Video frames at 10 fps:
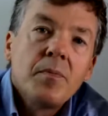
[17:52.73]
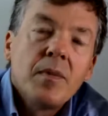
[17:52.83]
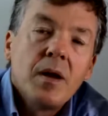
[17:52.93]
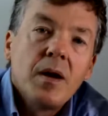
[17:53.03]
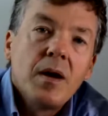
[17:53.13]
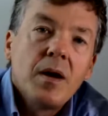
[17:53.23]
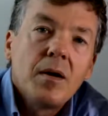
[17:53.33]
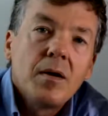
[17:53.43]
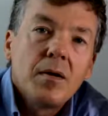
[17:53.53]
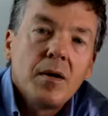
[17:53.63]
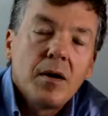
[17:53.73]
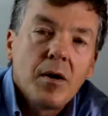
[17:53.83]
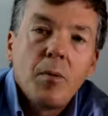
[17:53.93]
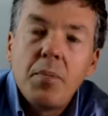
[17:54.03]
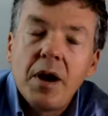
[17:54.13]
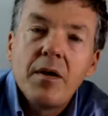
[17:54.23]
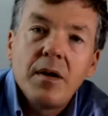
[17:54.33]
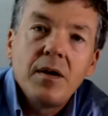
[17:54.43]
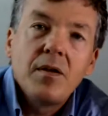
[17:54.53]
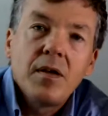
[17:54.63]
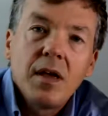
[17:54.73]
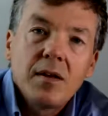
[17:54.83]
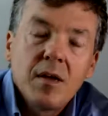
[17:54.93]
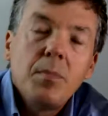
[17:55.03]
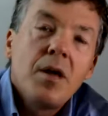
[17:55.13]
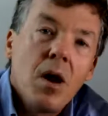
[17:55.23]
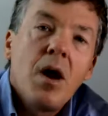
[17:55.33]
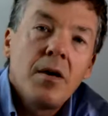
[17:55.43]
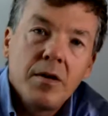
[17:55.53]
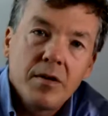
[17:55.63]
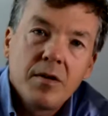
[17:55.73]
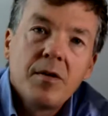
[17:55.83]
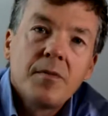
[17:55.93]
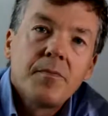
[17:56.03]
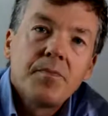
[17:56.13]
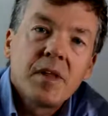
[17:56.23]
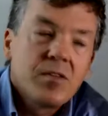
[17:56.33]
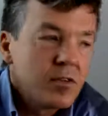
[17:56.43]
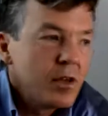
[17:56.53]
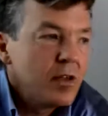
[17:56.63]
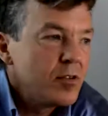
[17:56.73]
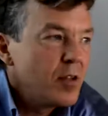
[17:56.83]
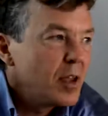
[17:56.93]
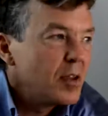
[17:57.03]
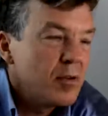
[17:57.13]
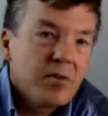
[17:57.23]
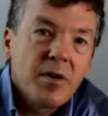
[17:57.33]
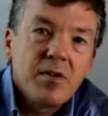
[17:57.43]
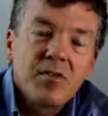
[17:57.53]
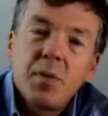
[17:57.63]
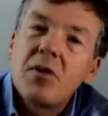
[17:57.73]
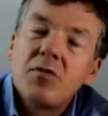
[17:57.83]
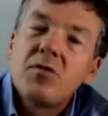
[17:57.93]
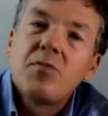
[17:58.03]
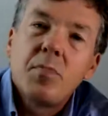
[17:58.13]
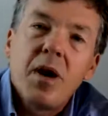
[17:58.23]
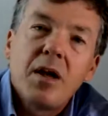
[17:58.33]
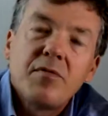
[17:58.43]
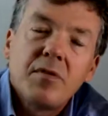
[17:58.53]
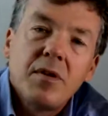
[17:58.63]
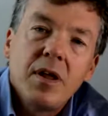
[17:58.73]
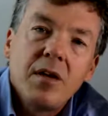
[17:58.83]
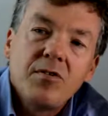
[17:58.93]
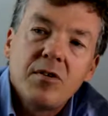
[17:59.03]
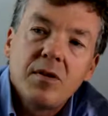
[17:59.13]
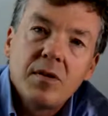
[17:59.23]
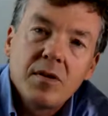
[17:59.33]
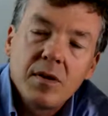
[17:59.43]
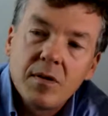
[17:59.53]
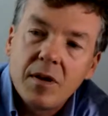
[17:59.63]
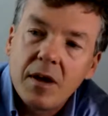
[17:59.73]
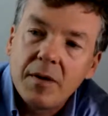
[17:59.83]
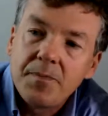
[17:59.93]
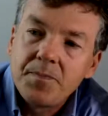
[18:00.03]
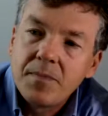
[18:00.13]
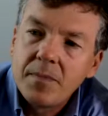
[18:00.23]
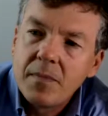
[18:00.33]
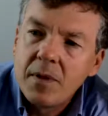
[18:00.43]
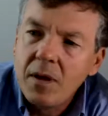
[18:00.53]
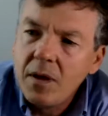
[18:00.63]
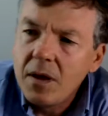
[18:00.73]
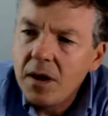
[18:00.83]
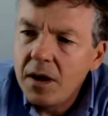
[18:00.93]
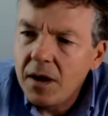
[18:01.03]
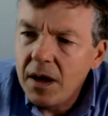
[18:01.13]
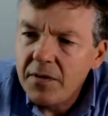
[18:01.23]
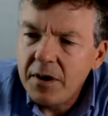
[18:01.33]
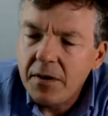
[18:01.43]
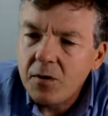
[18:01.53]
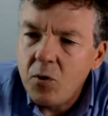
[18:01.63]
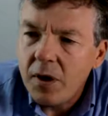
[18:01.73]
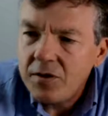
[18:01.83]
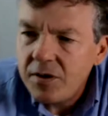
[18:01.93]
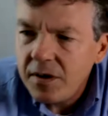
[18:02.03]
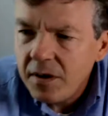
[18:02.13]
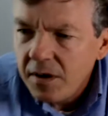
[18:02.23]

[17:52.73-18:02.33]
are buried and can be honored. It's like a very special spot for the nation. Okay. I have another question.